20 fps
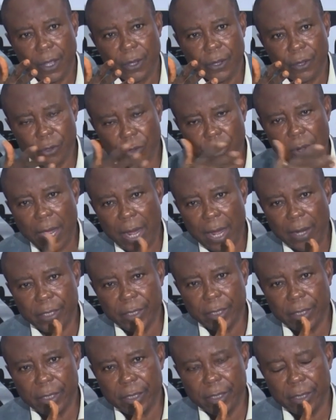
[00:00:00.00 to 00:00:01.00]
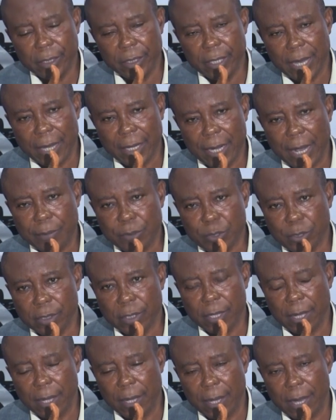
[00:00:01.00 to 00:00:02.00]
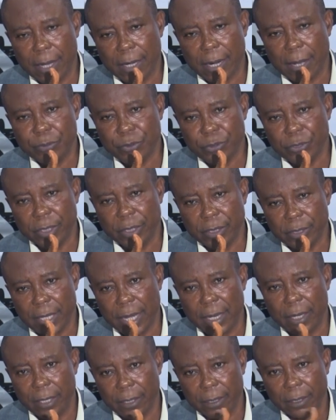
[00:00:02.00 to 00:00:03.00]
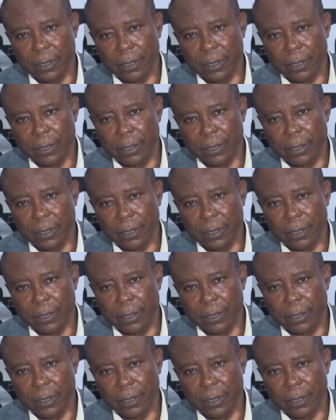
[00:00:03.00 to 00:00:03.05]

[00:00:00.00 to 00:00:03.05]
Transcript: you know how the Arab Spring started?